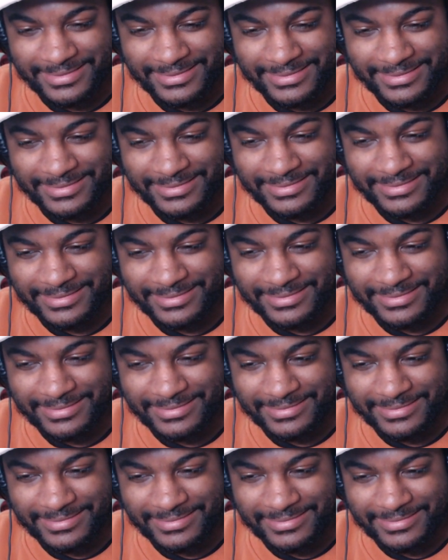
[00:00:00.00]

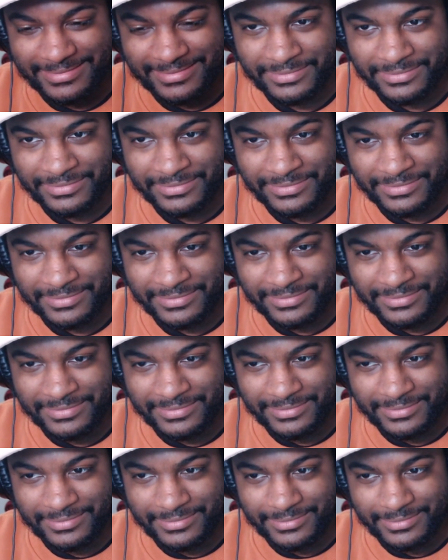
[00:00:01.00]

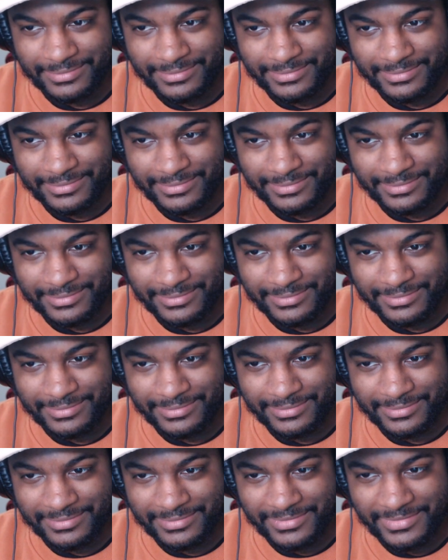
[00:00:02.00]

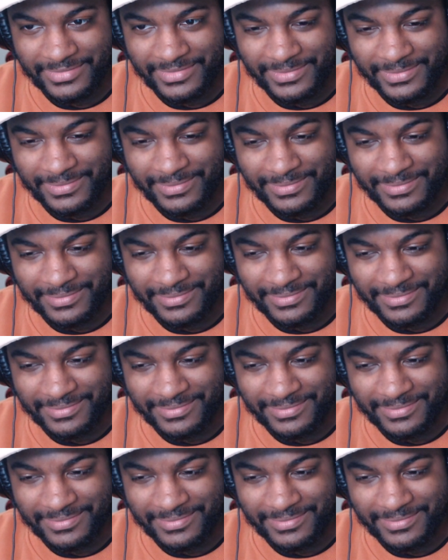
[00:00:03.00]
[no speech]